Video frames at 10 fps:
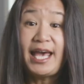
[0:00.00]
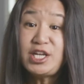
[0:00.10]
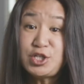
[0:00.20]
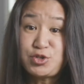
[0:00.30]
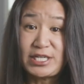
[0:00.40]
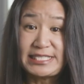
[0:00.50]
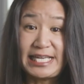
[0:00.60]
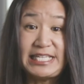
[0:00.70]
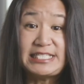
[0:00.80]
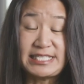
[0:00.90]
and address
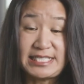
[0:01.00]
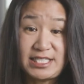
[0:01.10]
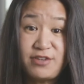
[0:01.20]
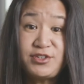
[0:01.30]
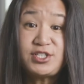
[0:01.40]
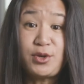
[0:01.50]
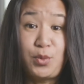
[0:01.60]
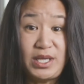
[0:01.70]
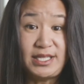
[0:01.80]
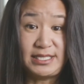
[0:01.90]
any discovered
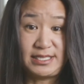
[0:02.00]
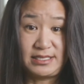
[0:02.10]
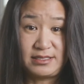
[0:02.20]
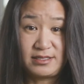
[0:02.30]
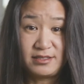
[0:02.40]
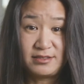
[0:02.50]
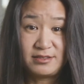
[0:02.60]
weaknesses.